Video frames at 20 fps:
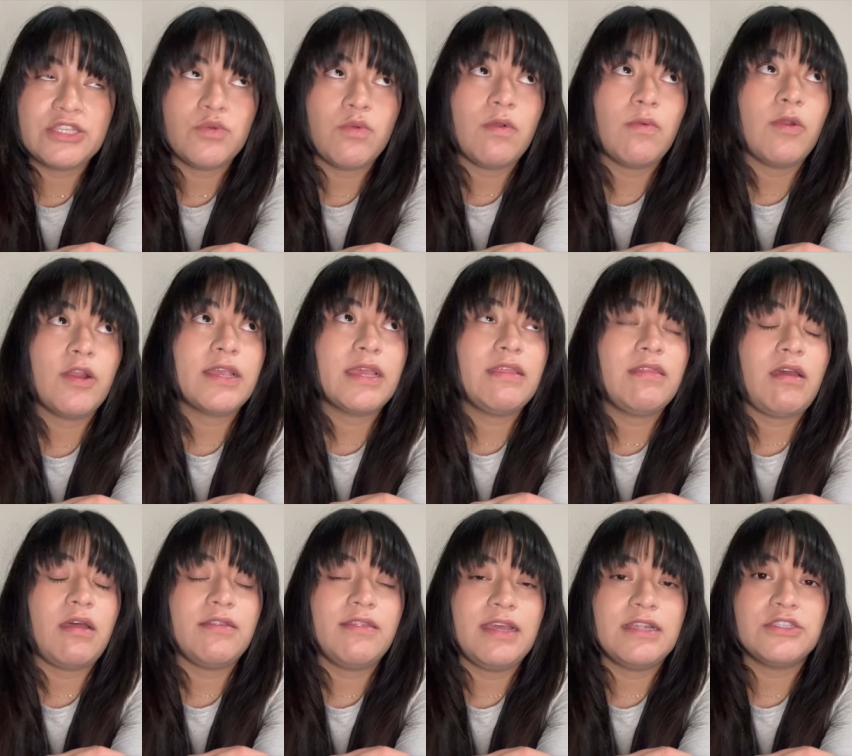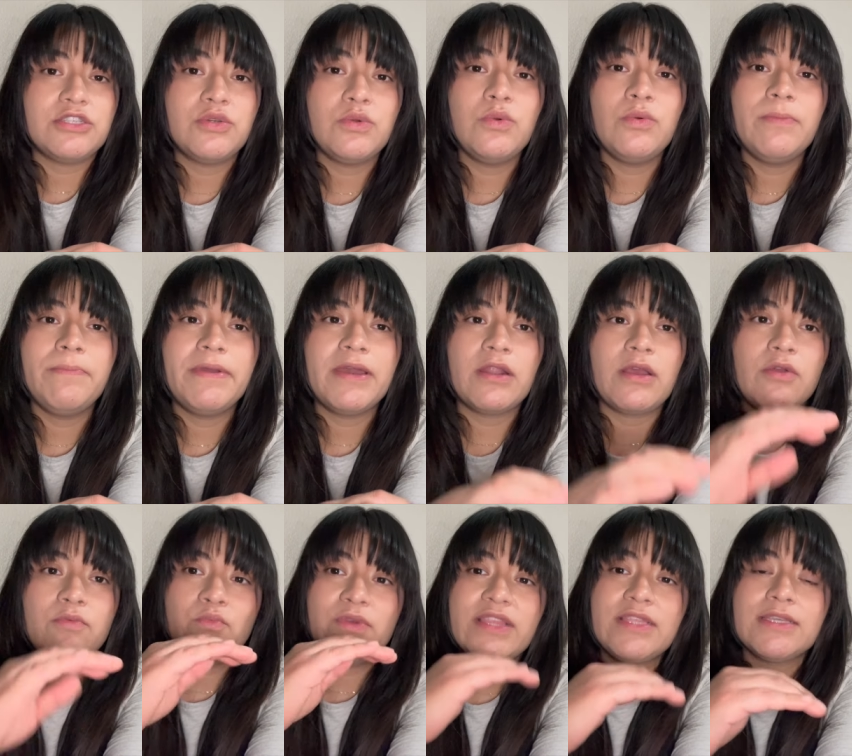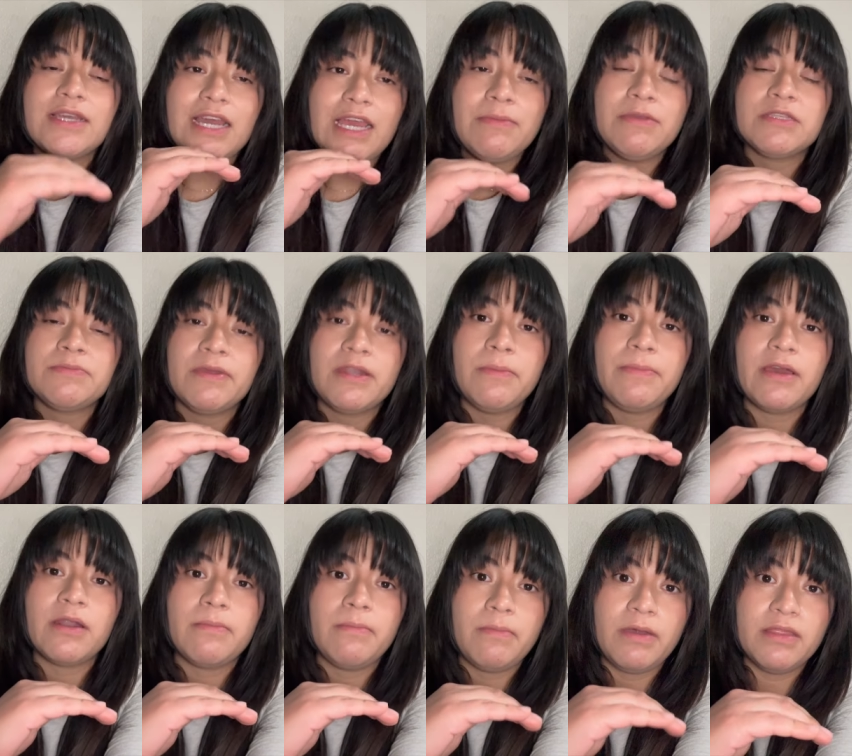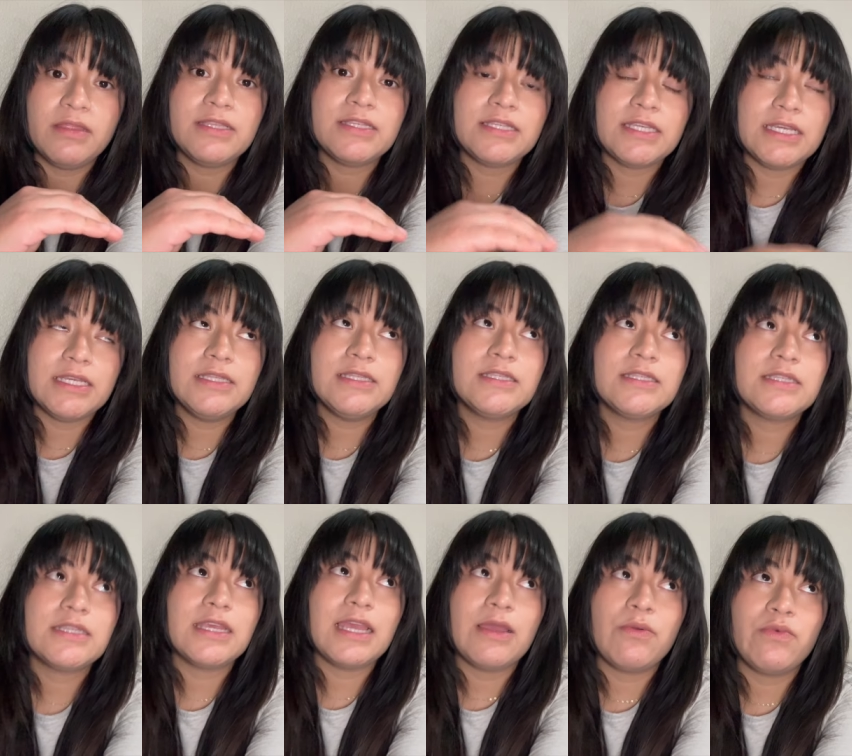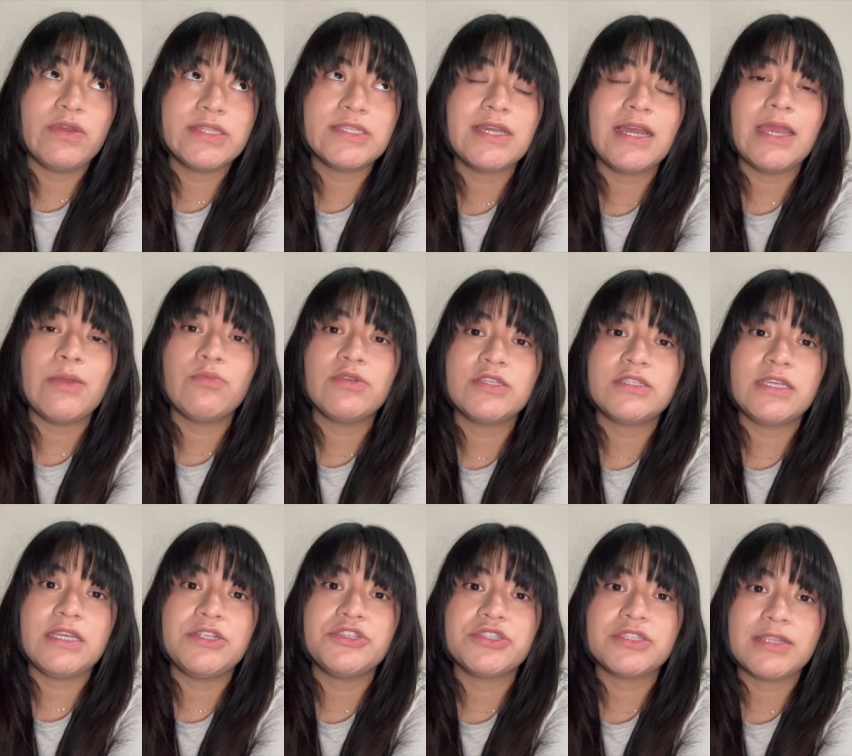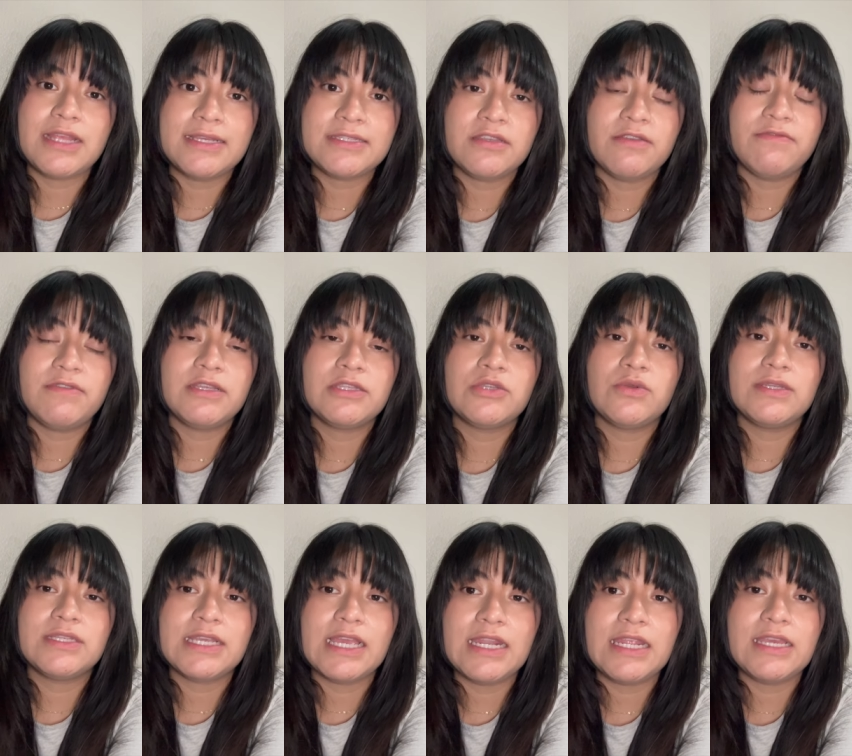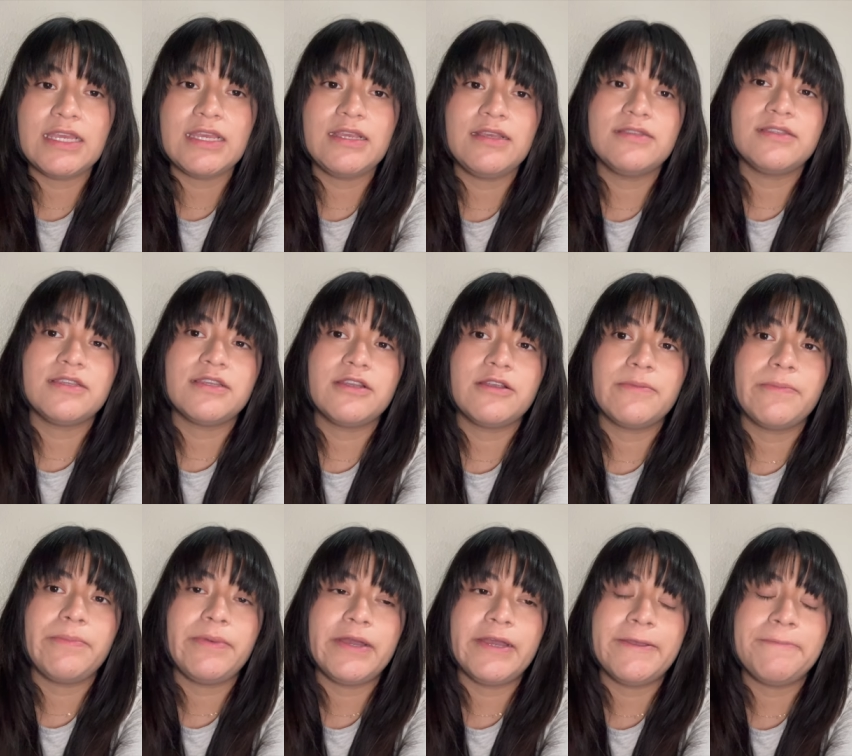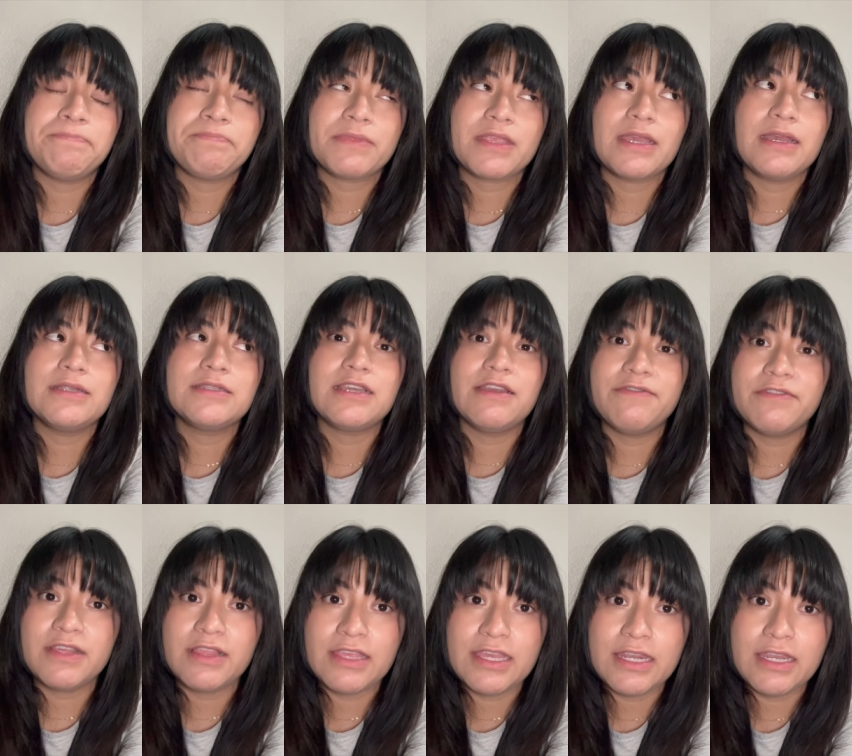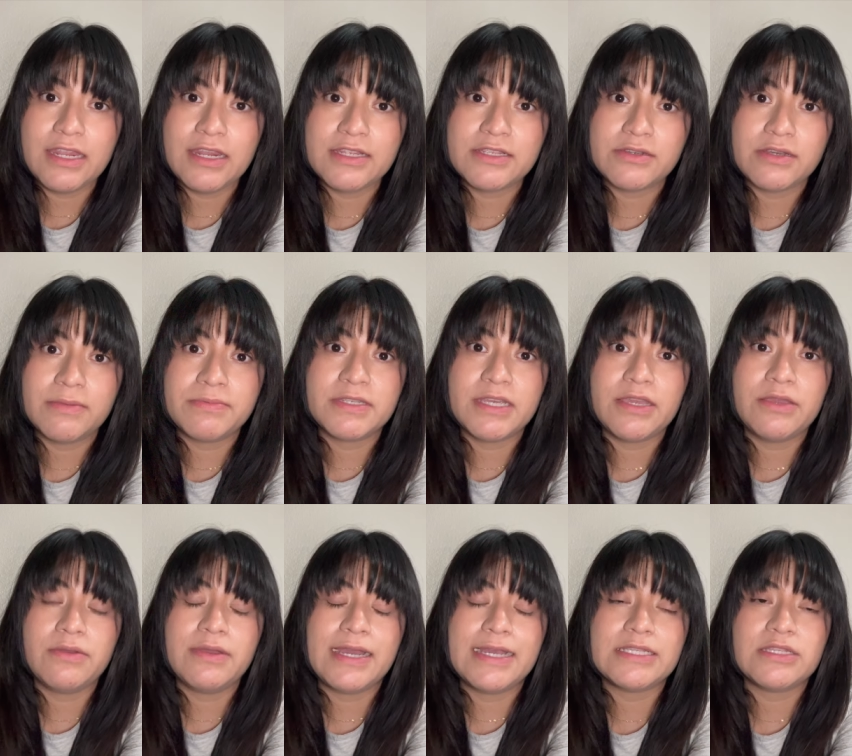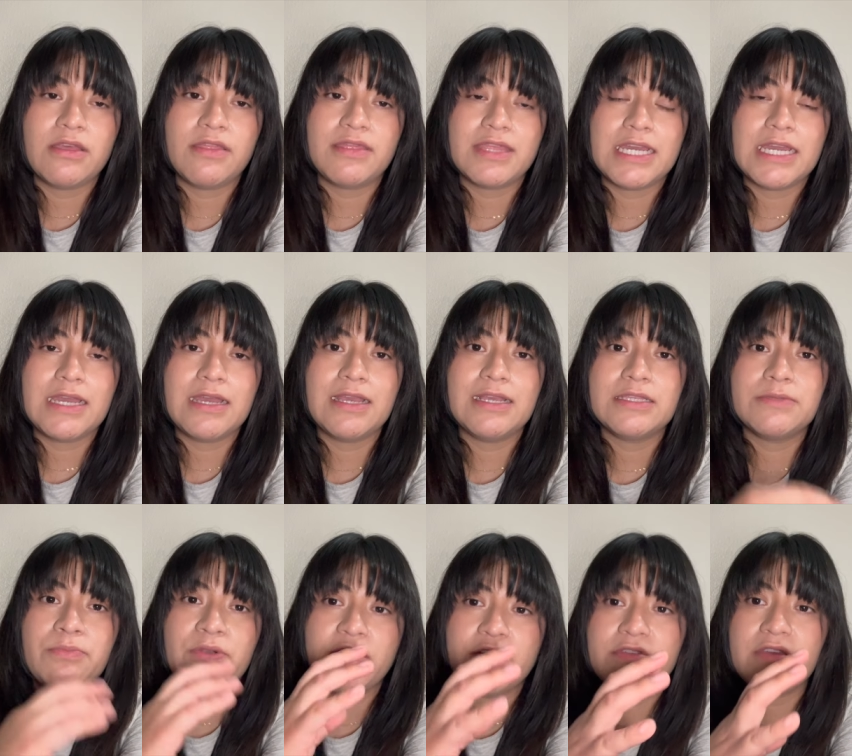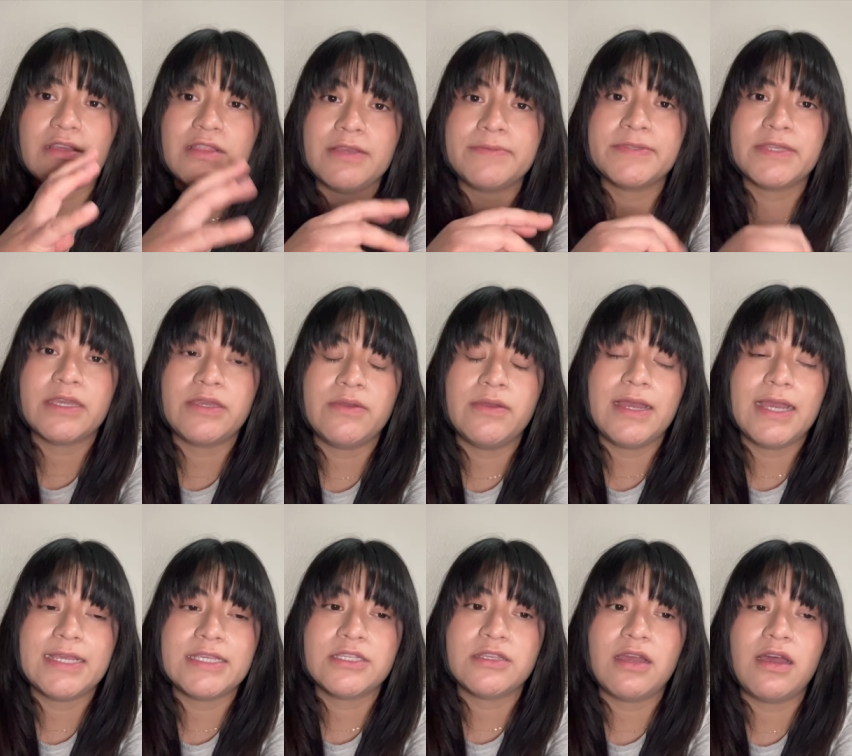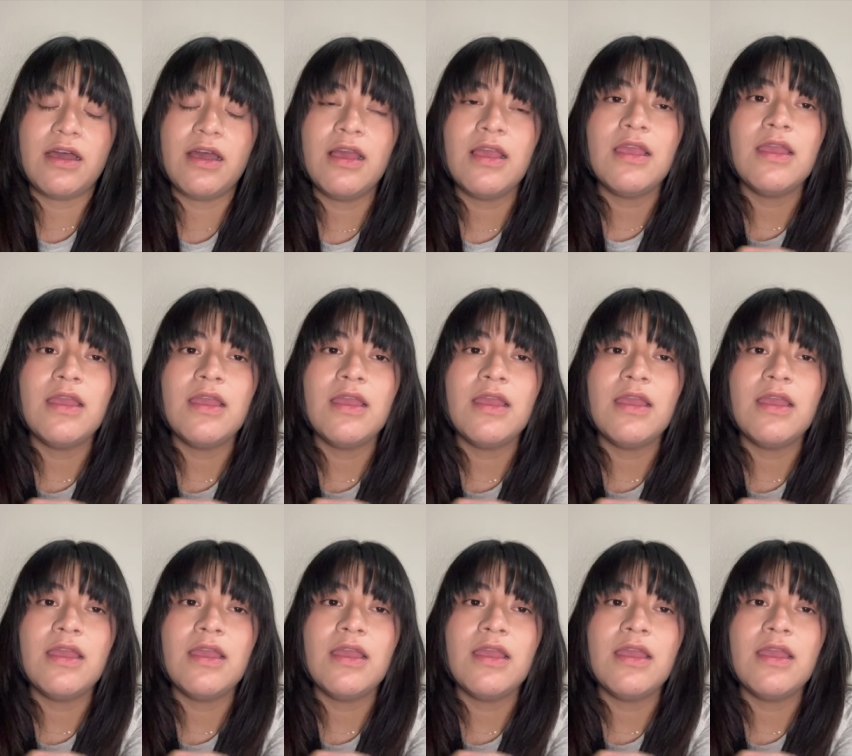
So we're working on that too. But with time, it's been about a month since, and with time, we're seeing just less of it. So it's getting easier, but definitely needed to update you guys on that. It's part of the clips that you guys saw.